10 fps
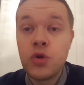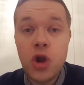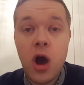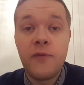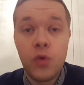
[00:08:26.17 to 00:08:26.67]

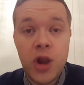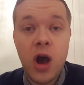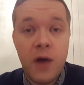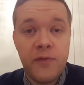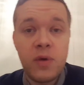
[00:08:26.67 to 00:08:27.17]
not have won
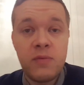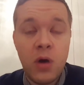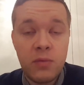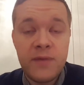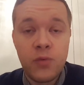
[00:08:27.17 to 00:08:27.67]
half of
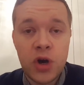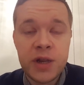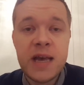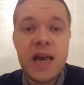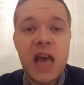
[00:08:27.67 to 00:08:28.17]
what we've won
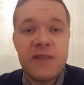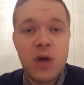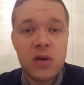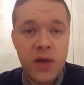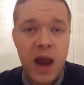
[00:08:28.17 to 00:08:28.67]
if
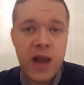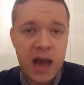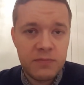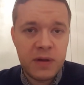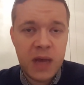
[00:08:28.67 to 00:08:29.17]
Michael Carrick
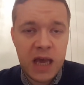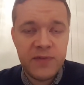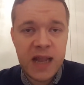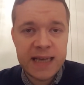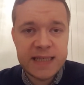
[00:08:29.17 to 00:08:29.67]
hadn't been here for
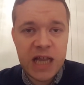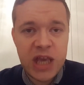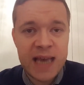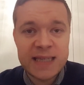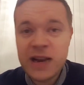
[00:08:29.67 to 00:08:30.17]
the last 10
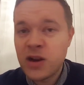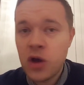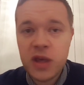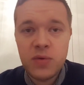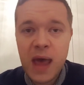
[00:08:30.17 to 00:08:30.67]
years. And I'd
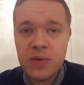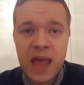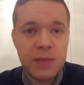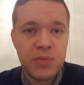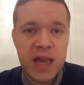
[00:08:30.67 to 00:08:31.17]
argue that with
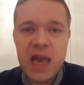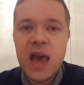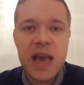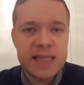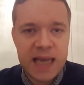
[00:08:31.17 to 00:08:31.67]
anybody.
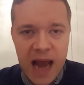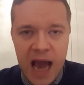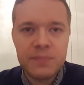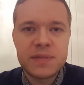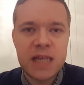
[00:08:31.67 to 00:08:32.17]
He's an
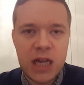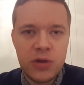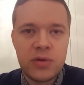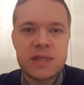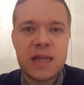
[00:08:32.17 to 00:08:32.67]

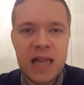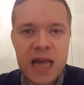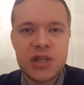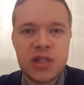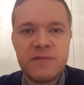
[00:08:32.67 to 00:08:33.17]
absolute
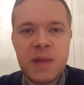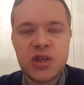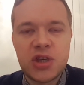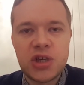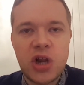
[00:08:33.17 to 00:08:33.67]
legend of
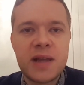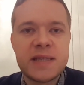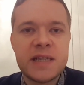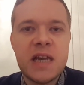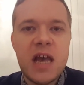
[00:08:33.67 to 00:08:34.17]
Manchester
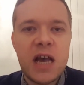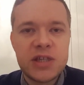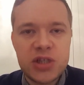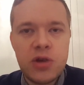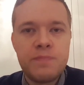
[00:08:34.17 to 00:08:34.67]
United, a
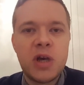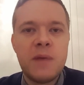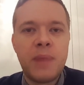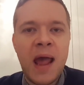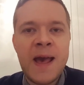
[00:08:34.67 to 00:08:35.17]

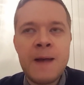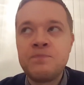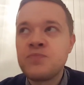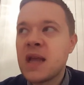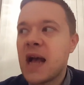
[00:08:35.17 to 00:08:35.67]
superb player.
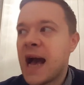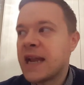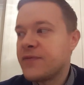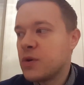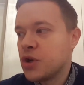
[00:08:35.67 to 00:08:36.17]

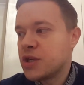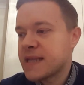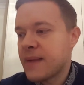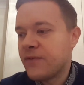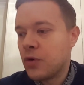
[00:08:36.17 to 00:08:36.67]
And if you
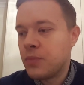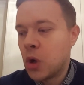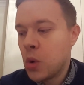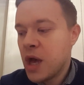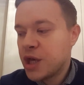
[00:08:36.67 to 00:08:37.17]
understand
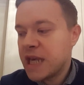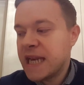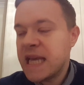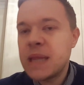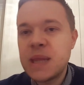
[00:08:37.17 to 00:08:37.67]
football, you
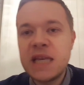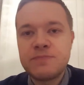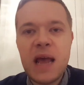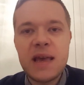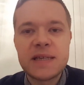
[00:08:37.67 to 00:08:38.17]
need these
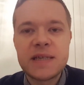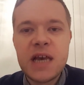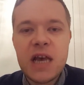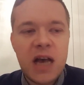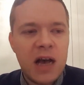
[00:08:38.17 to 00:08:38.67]
players.
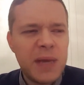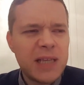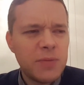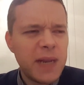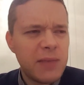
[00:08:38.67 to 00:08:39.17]
I mean,
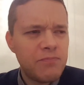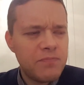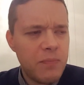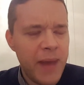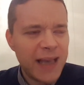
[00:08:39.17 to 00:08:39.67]
somebody
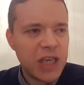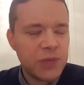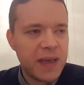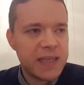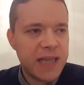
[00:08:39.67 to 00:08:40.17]

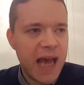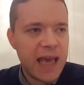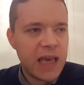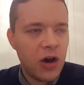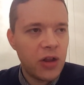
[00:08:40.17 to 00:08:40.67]
messaged me
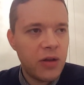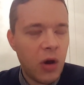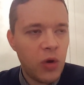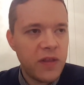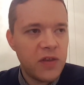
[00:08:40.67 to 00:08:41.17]
today on
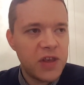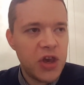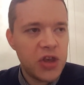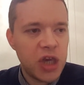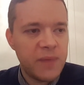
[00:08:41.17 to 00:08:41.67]
one of the other
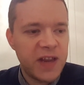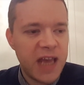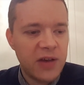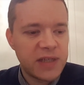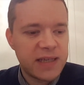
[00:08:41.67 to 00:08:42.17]
YouTube
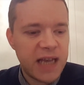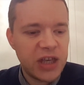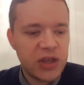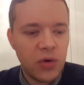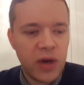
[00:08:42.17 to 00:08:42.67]
videos and said,
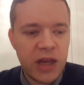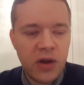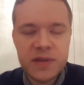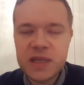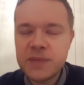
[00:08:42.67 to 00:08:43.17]
you're talking
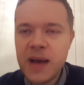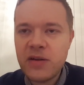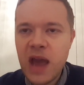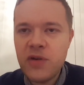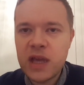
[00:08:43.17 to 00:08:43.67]
nonsense
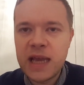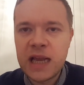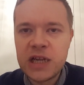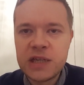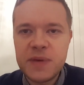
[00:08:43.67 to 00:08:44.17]
about Carrick in
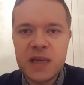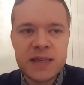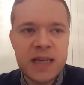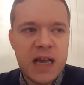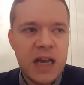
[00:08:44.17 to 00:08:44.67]
England,
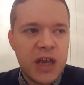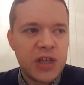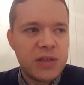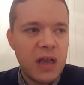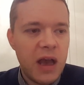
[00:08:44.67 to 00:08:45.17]
because
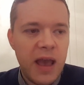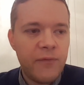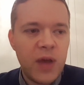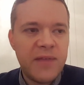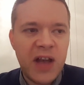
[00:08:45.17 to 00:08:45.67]

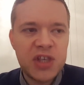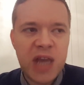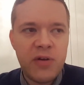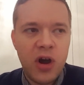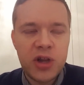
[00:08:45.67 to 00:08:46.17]
if we'd have had
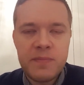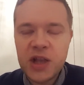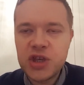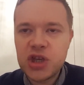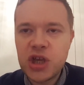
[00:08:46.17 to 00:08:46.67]
Gerrard at
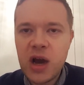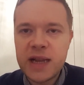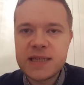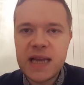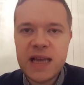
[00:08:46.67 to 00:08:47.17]
Manchester
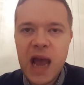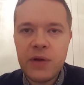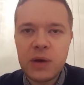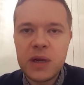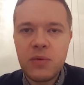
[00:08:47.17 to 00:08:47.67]
United instead of
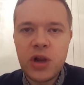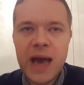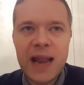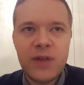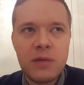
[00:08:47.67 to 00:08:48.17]
Carrick, we'd have won a
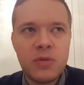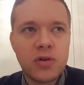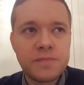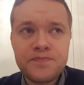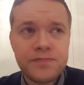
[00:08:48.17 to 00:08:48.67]
hell of a lot
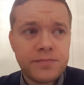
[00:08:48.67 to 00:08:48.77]
more.